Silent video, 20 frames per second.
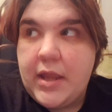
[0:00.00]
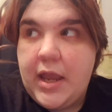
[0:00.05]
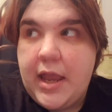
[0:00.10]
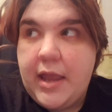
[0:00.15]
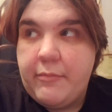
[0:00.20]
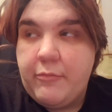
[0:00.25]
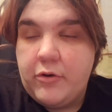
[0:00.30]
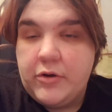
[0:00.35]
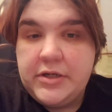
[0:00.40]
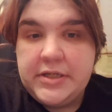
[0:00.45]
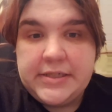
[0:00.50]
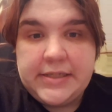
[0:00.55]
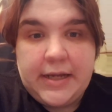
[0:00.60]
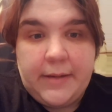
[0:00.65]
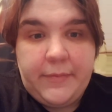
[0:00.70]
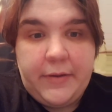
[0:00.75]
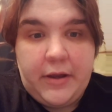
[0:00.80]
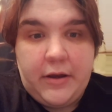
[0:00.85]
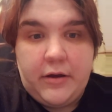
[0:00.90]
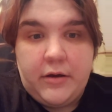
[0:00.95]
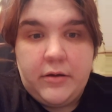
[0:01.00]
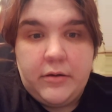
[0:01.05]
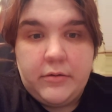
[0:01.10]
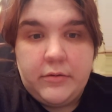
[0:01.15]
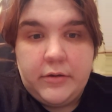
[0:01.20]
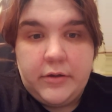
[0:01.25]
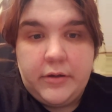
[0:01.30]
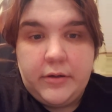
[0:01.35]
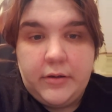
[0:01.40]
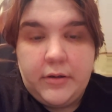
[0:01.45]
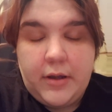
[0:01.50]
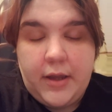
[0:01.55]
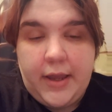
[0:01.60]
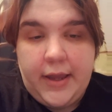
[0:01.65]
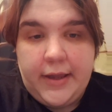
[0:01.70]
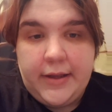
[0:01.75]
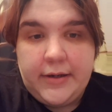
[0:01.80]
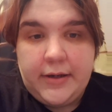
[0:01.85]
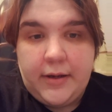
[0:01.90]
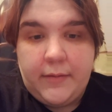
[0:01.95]
going to stop here,
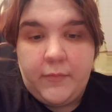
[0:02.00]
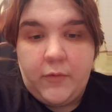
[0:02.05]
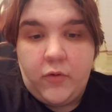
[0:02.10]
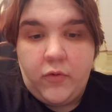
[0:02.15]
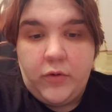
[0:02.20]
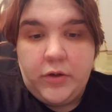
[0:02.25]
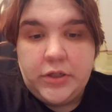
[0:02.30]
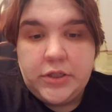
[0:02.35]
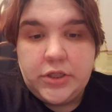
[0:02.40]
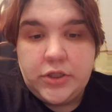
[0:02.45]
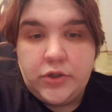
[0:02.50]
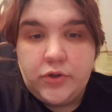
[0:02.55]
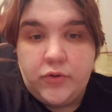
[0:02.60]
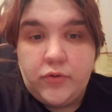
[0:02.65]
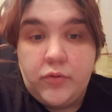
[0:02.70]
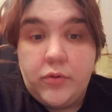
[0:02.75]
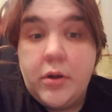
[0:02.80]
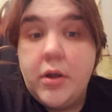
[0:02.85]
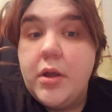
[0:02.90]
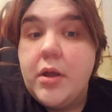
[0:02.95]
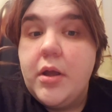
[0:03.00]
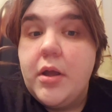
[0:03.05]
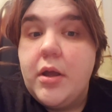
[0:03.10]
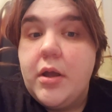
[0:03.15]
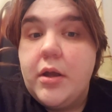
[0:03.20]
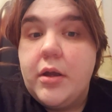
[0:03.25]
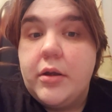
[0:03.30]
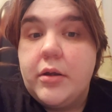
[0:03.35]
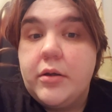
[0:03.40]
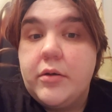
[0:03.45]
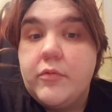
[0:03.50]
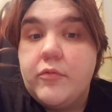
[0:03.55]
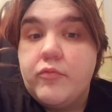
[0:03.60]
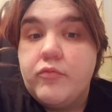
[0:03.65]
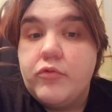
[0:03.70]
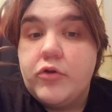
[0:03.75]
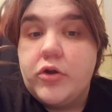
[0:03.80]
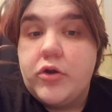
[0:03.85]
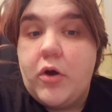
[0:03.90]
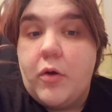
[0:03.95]
and I'm going to
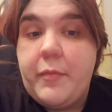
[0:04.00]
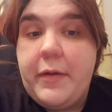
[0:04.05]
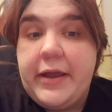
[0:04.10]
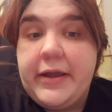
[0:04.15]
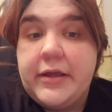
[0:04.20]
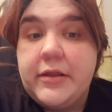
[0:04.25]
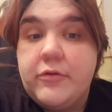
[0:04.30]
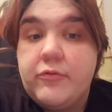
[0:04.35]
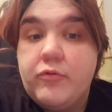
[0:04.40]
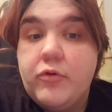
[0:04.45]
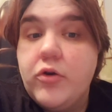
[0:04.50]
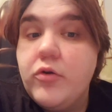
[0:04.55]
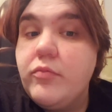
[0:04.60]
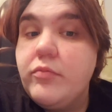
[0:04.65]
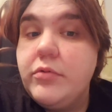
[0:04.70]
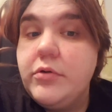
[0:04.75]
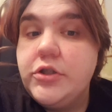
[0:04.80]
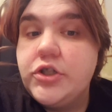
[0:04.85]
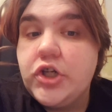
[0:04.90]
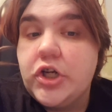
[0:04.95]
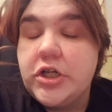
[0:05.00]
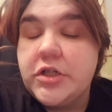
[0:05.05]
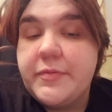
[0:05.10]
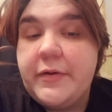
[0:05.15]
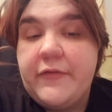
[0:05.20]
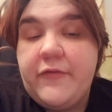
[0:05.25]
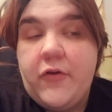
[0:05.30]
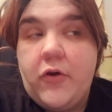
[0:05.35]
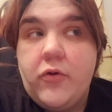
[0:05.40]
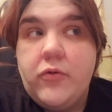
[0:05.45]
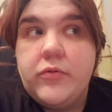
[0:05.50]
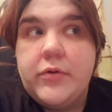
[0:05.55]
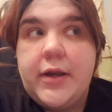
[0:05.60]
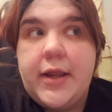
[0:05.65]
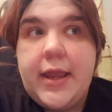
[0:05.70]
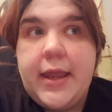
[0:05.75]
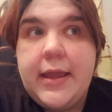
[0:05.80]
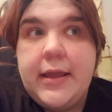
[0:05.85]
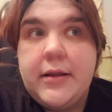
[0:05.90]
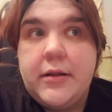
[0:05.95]
go back in the room, charge my phone,
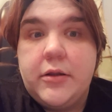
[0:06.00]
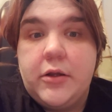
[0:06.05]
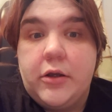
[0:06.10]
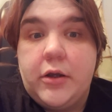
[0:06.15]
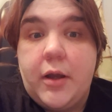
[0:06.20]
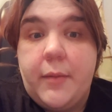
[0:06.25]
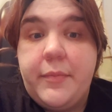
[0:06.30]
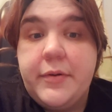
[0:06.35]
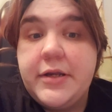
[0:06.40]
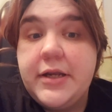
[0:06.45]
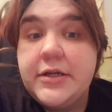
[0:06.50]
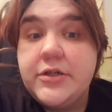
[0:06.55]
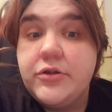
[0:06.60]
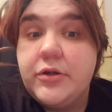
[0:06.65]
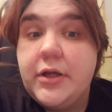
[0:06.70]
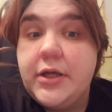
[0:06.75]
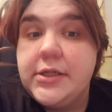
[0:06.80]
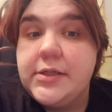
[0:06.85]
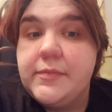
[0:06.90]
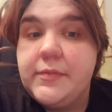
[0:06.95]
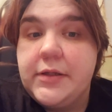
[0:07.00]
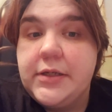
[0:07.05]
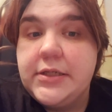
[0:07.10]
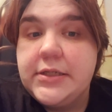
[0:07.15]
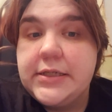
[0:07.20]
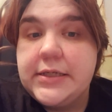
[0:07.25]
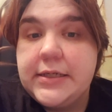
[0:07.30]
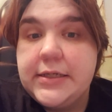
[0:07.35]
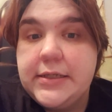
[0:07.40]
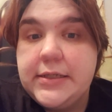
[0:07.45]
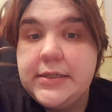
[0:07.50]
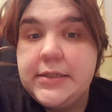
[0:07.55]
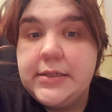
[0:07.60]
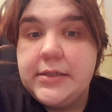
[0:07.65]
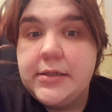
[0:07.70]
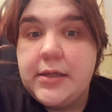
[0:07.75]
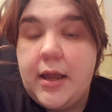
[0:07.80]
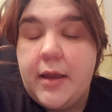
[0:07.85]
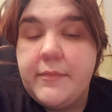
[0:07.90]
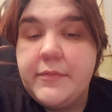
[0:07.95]
and look up potential cosplays,
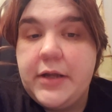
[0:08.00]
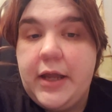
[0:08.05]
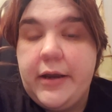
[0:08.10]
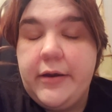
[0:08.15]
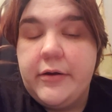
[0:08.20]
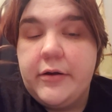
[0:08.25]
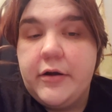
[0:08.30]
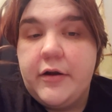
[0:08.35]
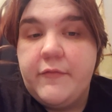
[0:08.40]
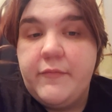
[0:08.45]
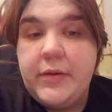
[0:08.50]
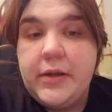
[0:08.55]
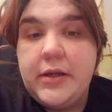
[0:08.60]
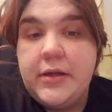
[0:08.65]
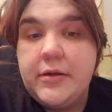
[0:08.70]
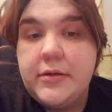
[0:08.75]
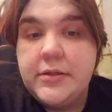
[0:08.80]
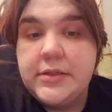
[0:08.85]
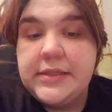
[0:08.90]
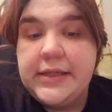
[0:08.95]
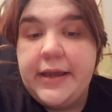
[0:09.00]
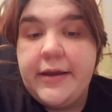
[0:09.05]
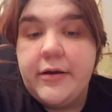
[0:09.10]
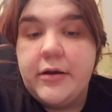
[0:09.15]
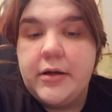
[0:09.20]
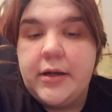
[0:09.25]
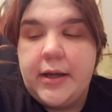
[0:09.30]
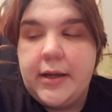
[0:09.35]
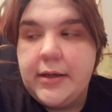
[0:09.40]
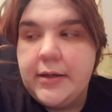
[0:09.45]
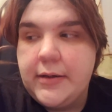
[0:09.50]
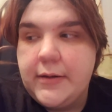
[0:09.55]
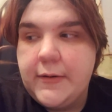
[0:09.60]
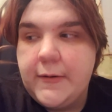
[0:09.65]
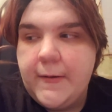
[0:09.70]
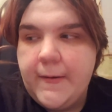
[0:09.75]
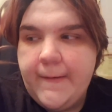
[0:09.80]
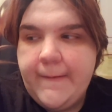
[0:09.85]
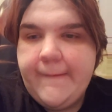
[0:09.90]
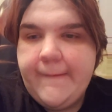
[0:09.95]
because I'm tired of being scared, and